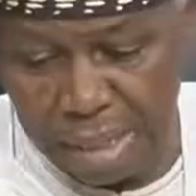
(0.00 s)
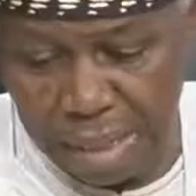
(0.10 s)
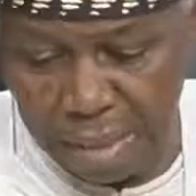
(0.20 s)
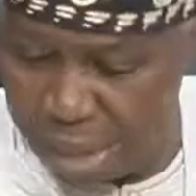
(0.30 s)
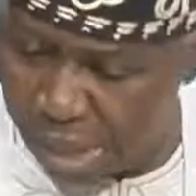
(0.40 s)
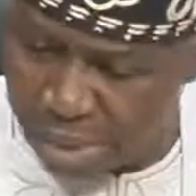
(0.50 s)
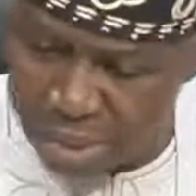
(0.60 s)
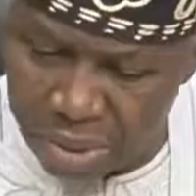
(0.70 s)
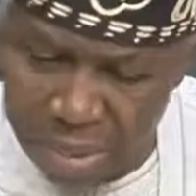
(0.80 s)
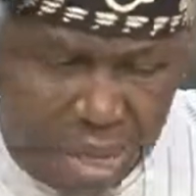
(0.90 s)
when I was
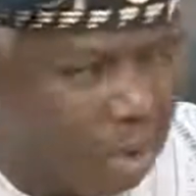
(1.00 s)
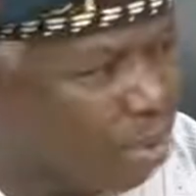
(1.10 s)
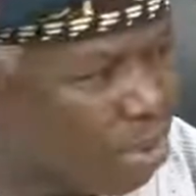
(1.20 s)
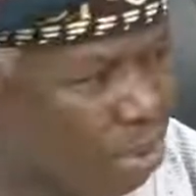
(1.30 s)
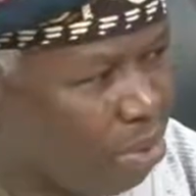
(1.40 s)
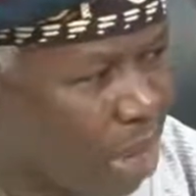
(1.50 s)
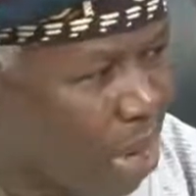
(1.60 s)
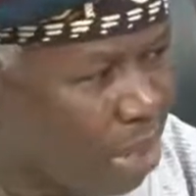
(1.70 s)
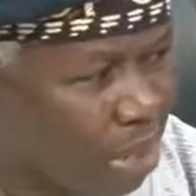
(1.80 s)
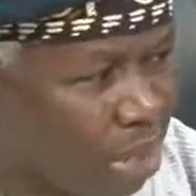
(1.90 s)
coming, I was surprised
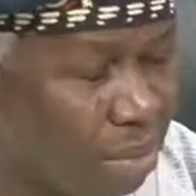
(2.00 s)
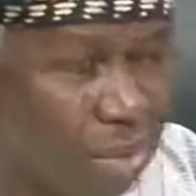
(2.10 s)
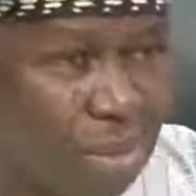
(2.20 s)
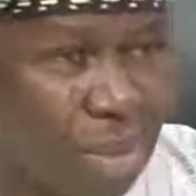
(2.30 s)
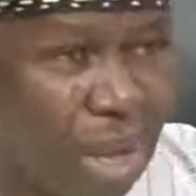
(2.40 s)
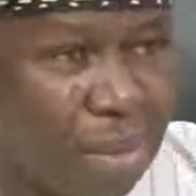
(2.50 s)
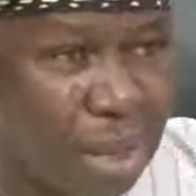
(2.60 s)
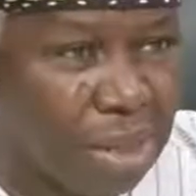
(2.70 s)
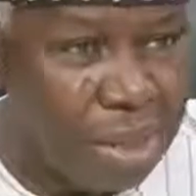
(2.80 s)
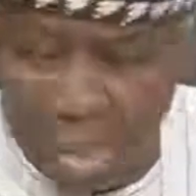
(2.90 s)
about
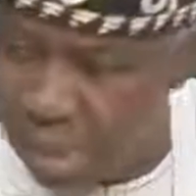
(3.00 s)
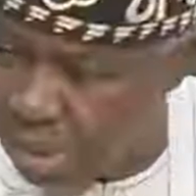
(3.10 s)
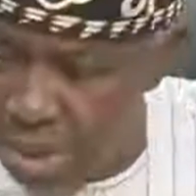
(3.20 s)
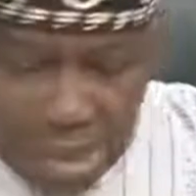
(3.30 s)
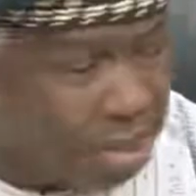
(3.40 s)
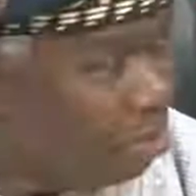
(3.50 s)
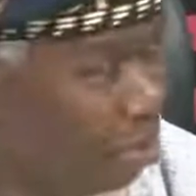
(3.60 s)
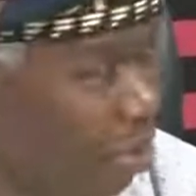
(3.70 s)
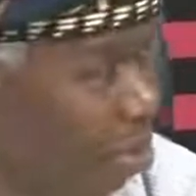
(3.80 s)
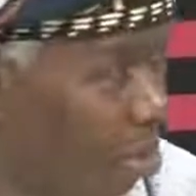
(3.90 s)
this EDTV
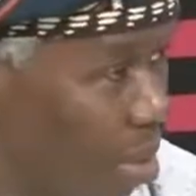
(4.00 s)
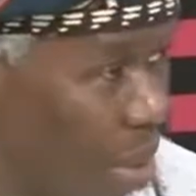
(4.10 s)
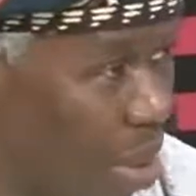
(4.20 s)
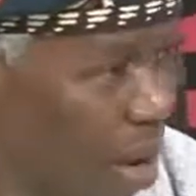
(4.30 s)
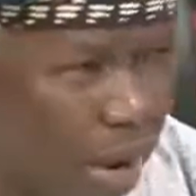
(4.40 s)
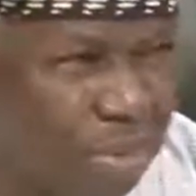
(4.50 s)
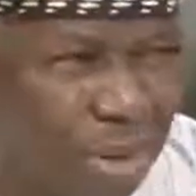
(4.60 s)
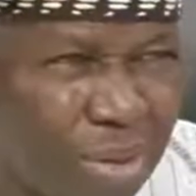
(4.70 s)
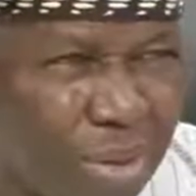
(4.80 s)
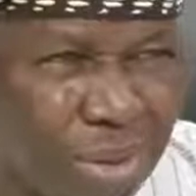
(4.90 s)
road. I've not come